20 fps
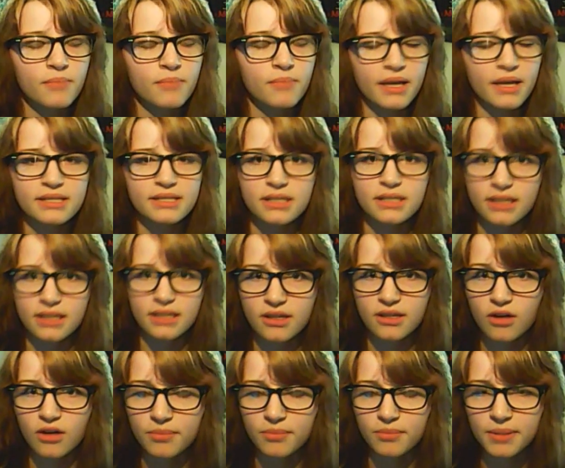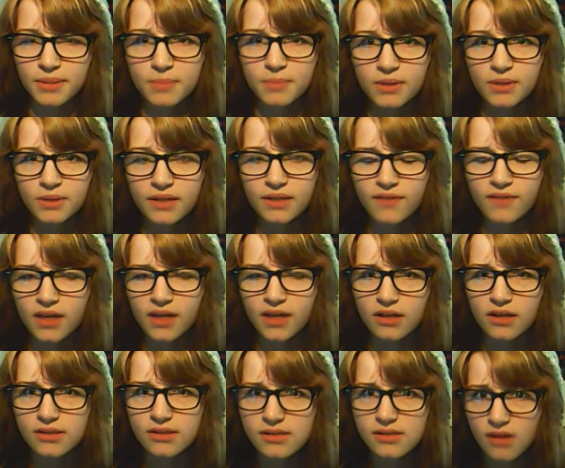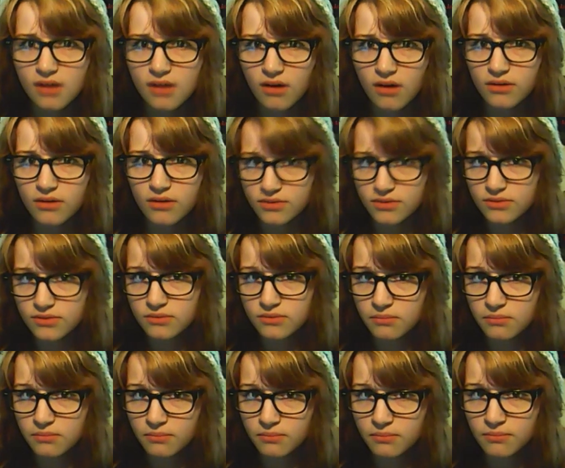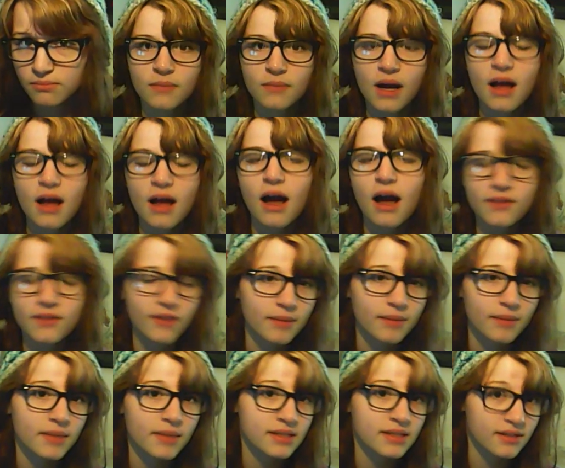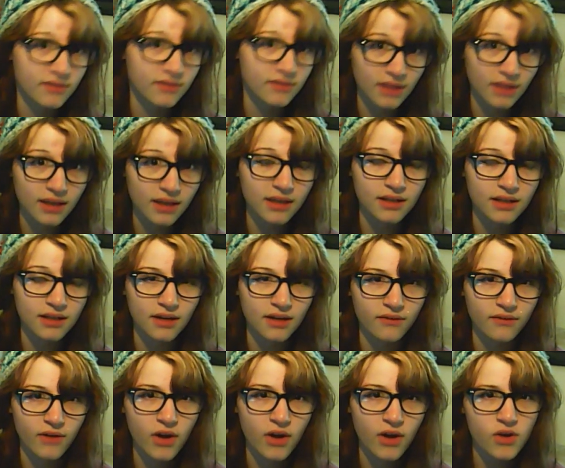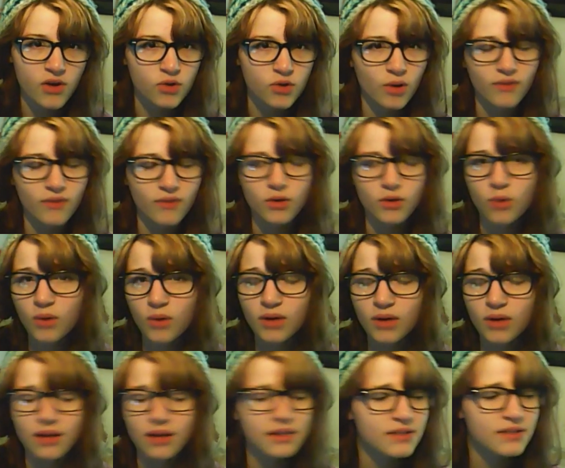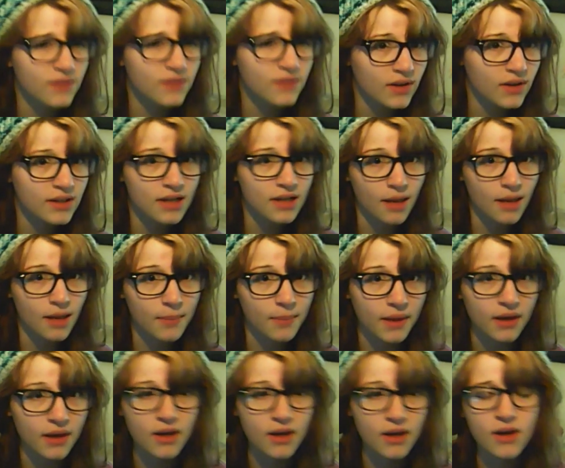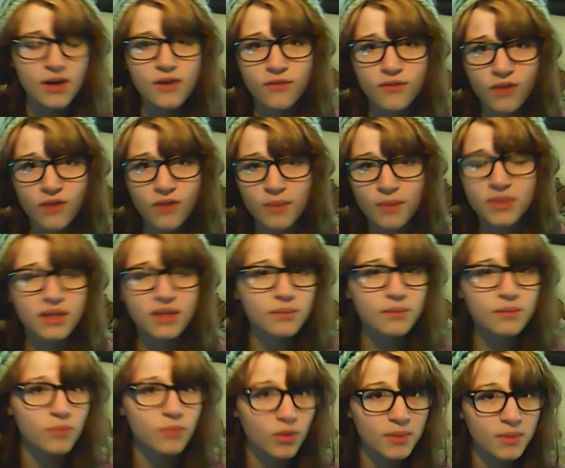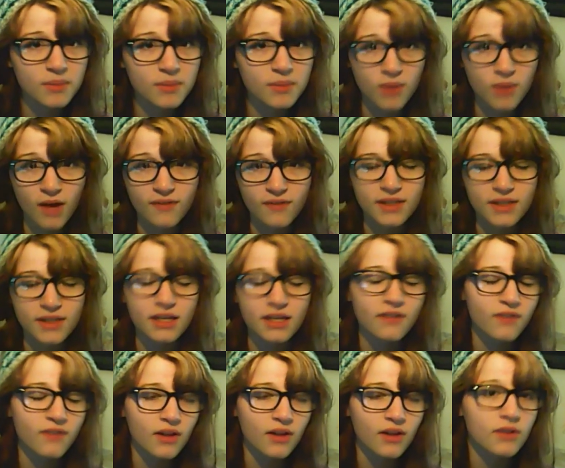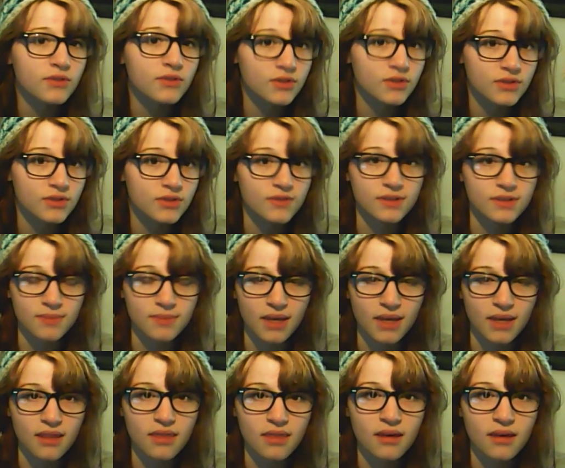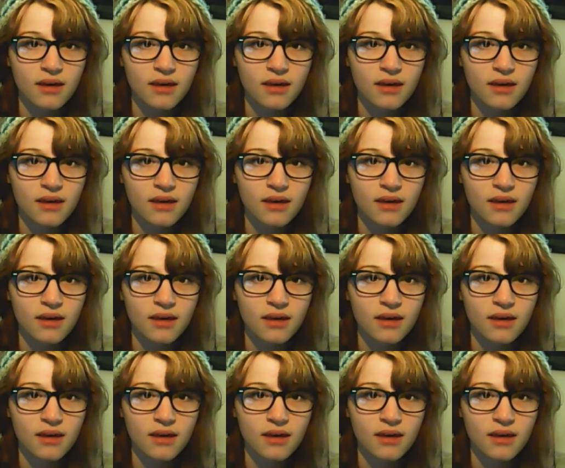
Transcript: Basically, there are people living on stars. I find myself lucky enough to have a quote on this very topic from the Mormon prophet that followed Joseph Smith.